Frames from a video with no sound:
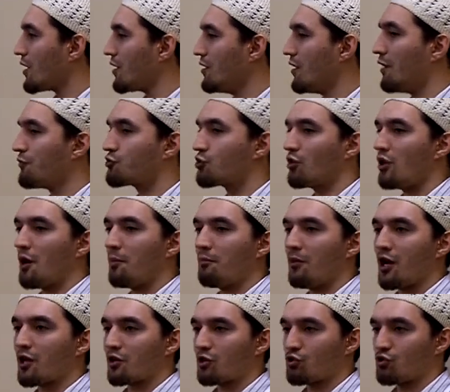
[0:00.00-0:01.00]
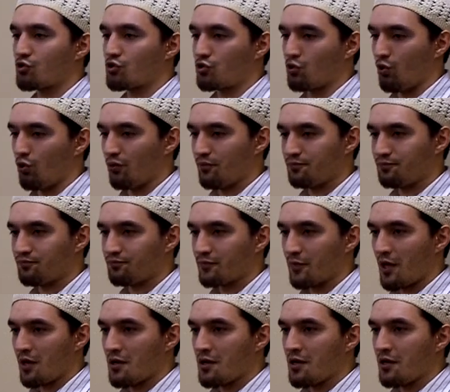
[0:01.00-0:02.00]
nafsul ammaratu su'.
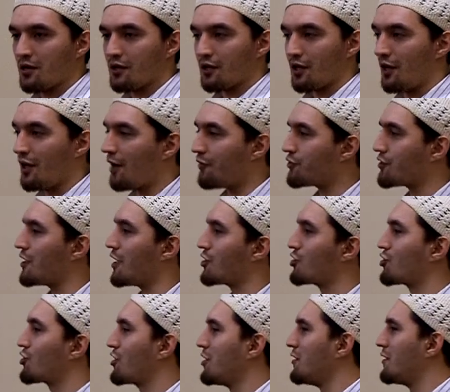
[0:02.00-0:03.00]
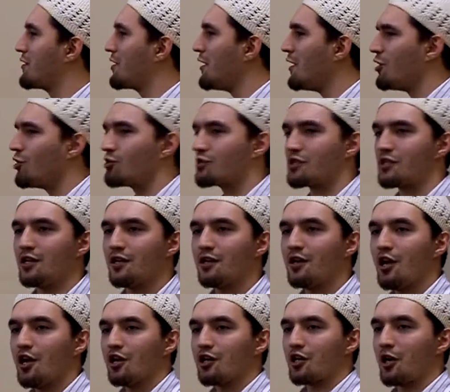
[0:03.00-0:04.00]
The nafs that's
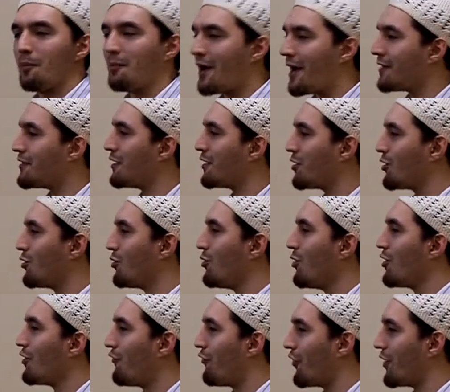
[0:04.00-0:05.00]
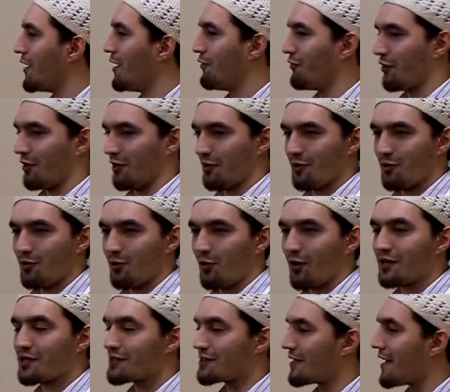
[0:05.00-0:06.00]
continuously commanding you for evil.
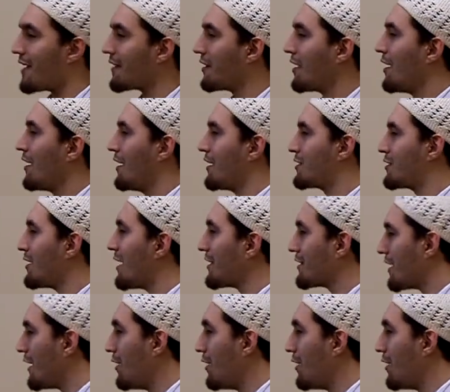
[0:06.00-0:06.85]
What is that? It's not